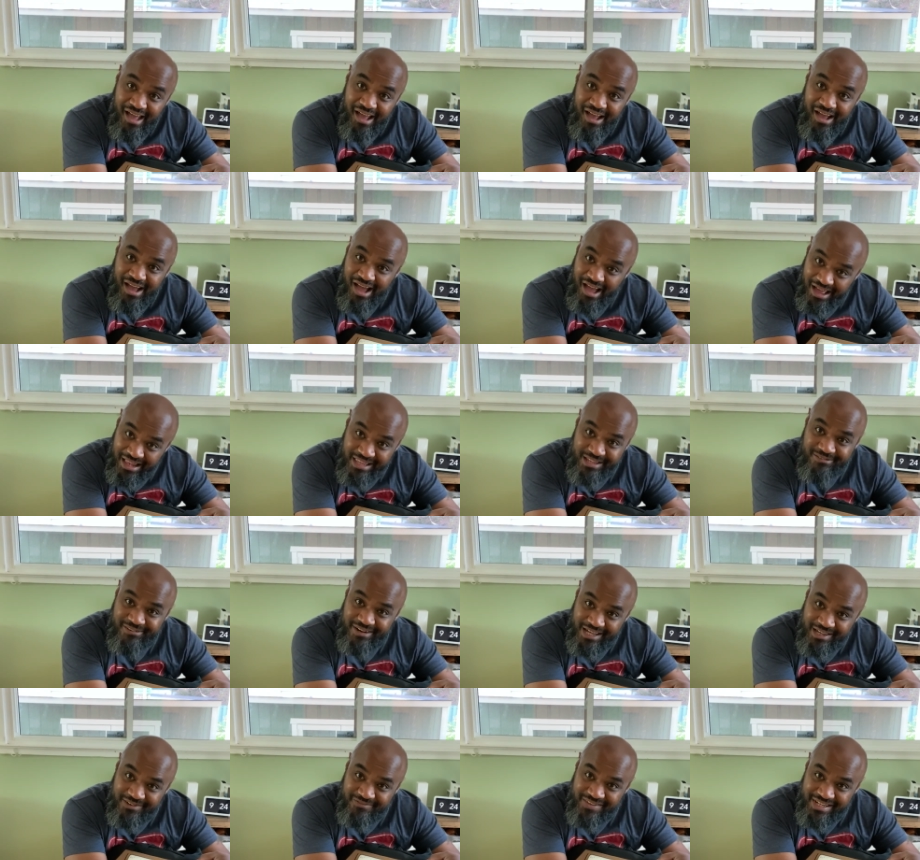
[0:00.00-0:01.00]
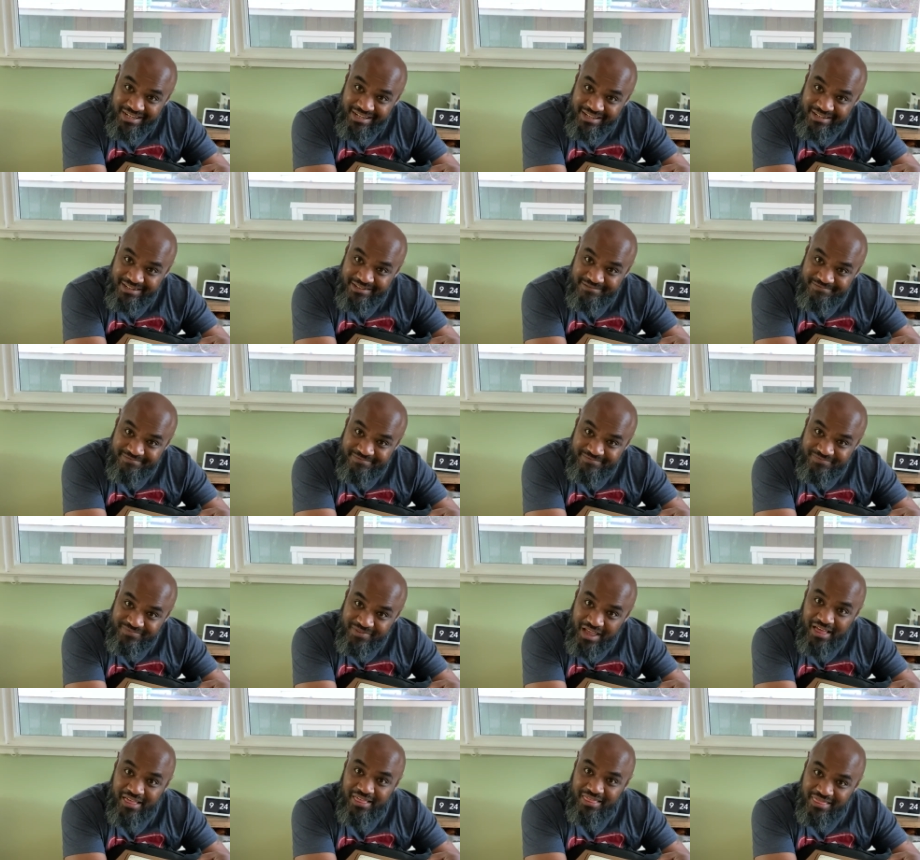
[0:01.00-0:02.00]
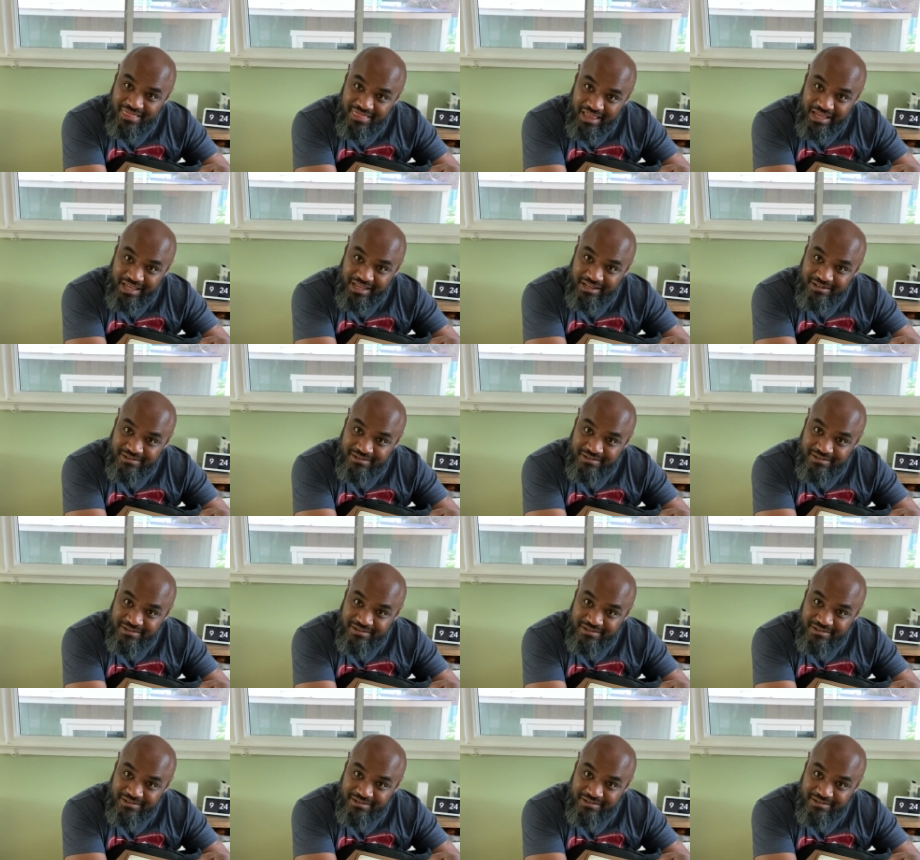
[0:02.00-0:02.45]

Highly recommended. Thank you.